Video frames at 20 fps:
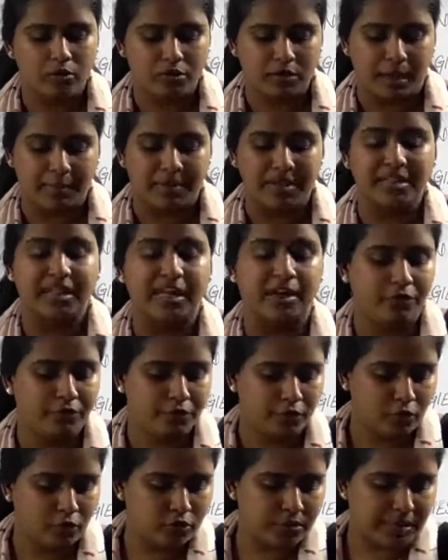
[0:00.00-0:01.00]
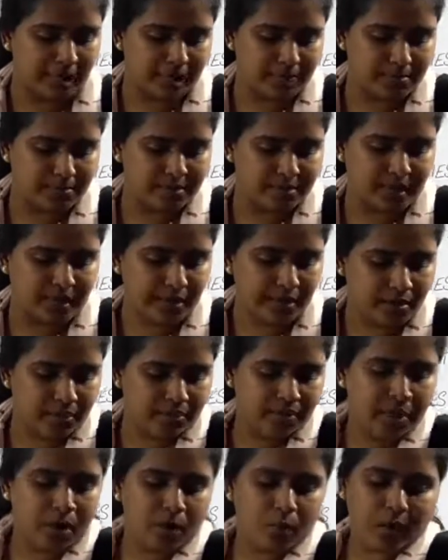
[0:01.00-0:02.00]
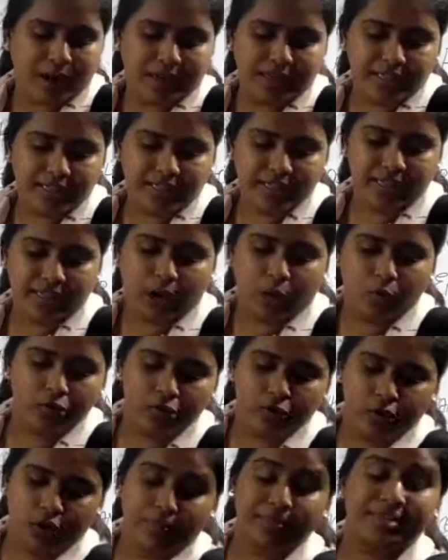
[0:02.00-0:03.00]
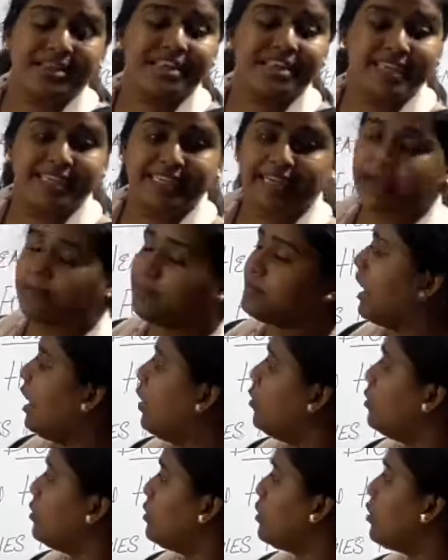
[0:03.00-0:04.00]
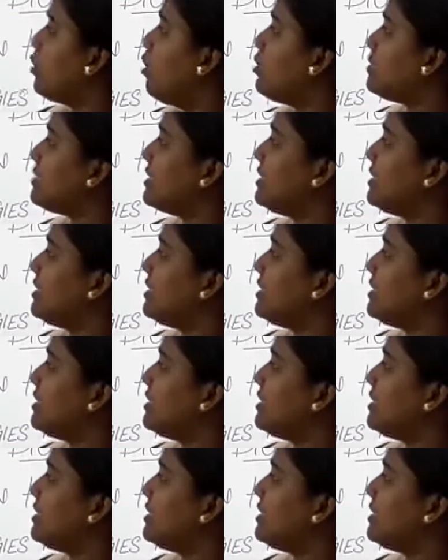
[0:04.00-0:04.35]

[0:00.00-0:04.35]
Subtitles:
there are two types, right? One is three types: outcrossing,